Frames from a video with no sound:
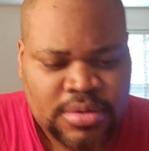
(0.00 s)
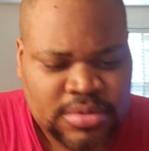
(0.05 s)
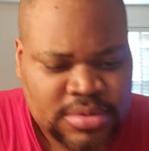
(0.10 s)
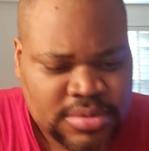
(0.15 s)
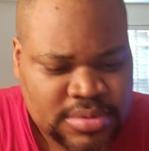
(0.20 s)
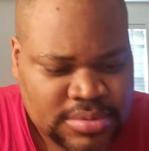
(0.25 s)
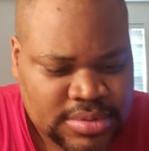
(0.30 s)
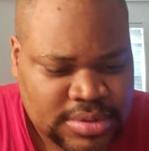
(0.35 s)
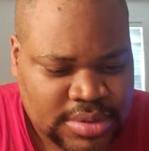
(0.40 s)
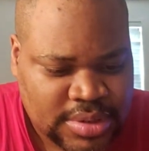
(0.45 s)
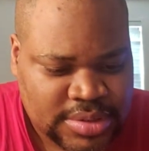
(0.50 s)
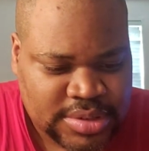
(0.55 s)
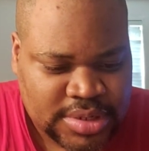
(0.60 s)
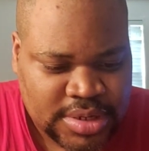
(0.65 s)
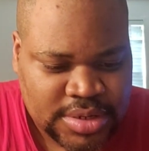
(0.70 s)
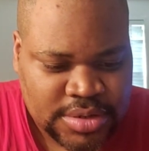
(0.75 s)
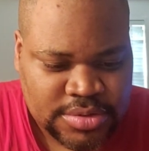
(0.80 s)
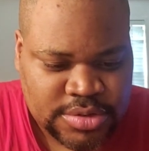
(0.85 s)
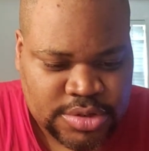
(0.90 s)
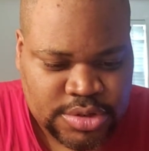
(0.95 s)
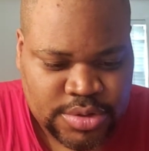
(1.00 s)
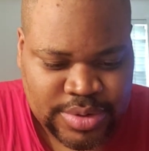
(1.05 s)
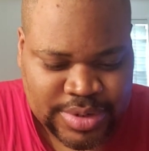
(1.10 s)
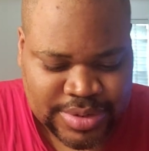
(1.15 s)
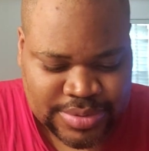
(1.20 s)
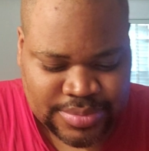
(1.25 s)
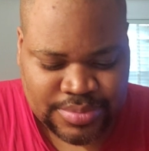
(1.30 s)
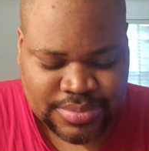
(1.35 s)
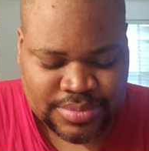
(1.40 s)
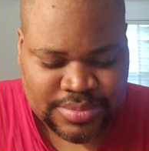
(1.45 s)
So let's get into it.
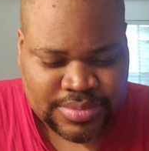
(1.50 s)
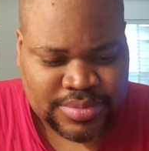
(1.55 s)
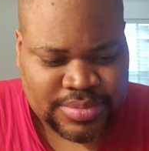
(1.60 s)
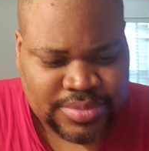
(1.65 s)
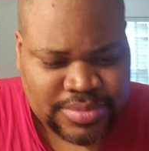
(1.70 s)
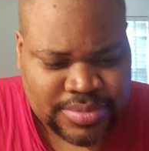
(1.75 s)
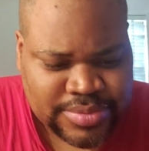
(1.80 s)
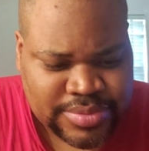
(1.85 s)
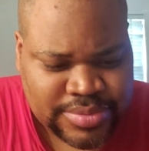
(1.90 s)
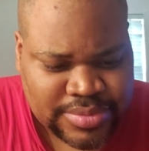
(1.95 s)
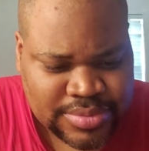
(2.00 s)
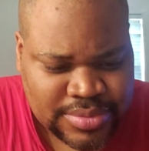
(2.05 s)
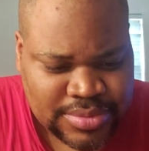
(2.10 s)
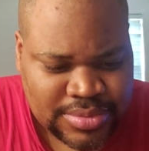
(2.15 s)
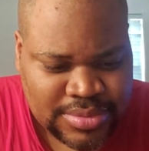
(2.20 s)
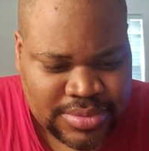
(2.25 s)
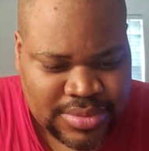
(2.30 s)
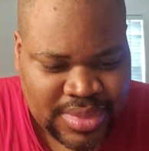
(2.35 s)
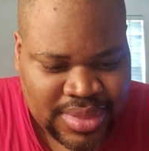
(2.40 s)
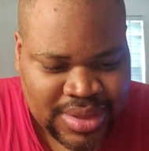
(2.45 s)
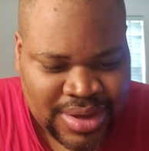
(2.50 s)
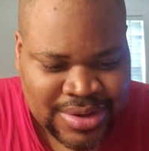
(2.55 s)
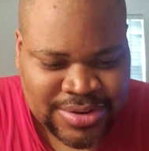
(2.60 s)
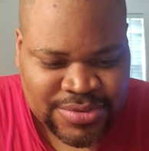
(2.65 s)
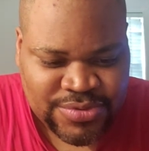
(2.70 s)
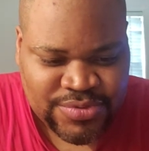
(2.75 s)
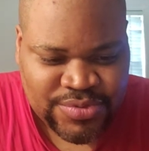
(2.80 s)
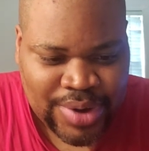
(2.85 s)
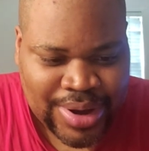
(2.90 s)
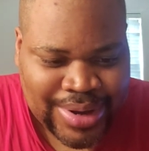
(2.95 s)
On a
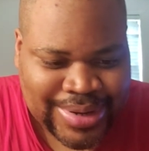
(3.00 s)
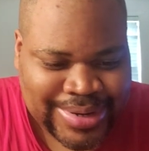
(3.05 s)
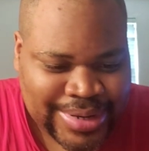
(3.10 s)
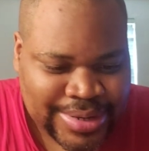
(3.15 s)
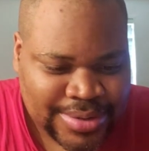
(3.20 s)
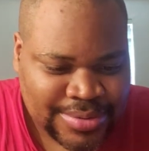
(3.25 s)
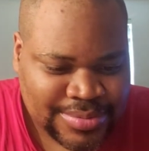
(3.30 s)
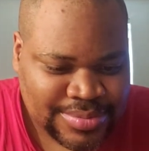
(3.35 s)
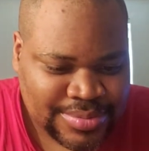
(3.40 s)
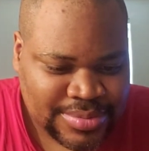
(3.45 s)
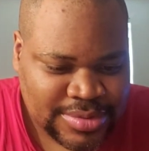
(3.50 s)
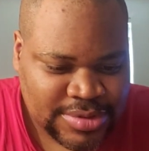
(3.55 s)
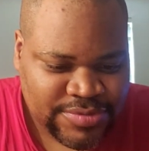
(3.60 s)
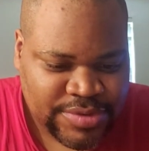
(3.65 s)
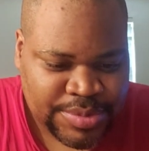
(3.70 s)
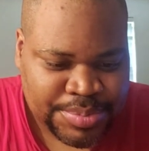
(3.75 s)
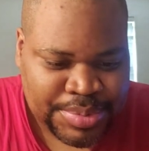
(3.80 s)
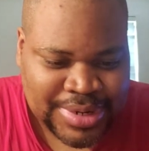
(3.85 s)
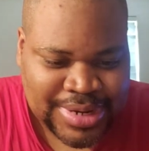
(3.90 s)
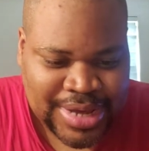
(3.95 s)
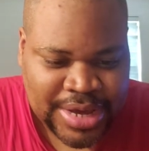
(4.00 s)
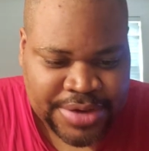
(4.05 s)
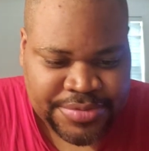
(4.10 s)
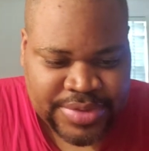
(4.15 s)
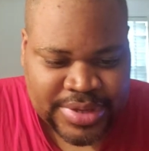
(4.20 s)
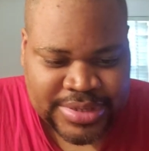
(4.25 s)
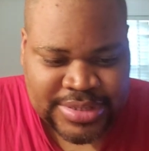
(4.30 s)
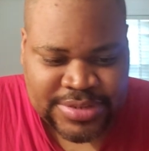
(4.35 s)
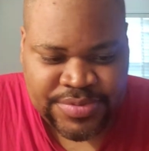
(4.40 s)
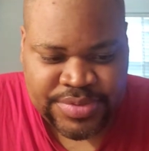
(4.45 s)
Friday, November 9th,
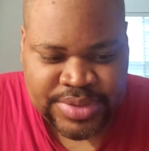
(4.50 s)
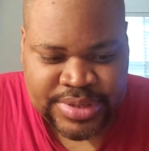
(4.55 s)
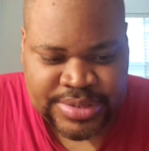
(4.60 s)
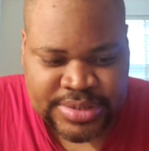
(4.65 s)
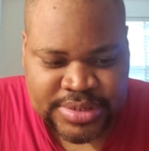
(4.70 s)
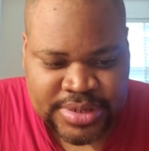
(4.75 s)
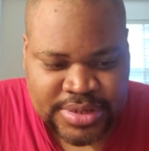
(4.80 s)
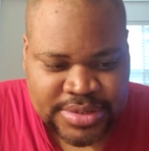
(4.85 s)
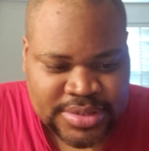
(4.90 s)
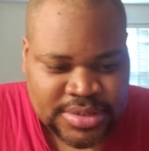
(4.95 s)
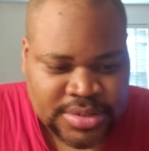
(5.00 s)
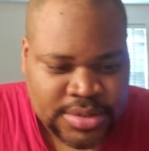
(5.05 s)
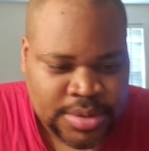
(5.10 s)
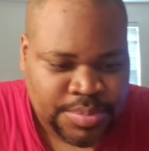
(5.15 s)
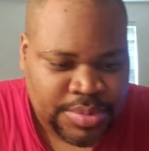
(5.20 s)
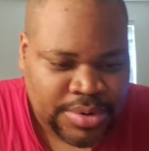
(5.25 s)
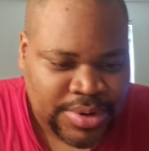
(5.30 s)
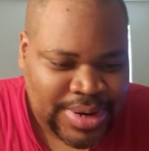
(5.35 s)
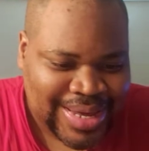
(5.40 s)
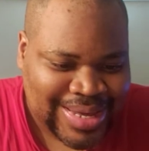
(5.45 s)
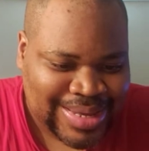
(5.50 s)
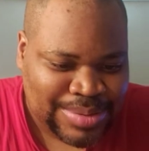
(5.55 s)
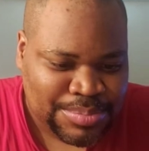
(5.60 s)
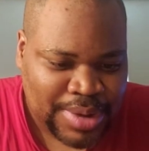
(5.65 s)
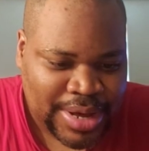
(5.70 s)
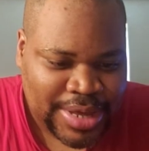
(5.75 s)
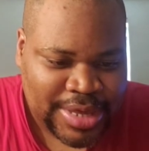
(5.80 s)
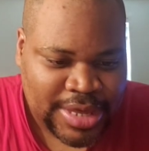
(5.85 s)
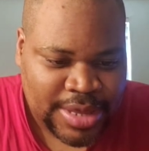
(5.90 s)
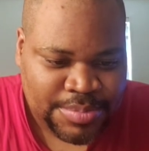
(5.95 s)
1956, number 8
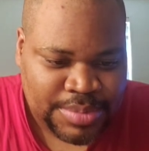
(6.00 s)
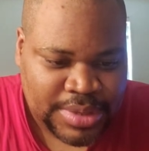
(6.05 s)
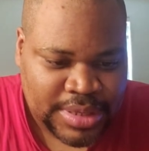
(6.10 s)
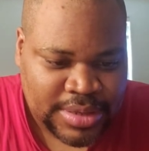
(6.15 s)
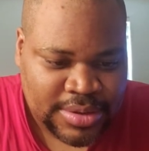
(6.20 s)
Miami.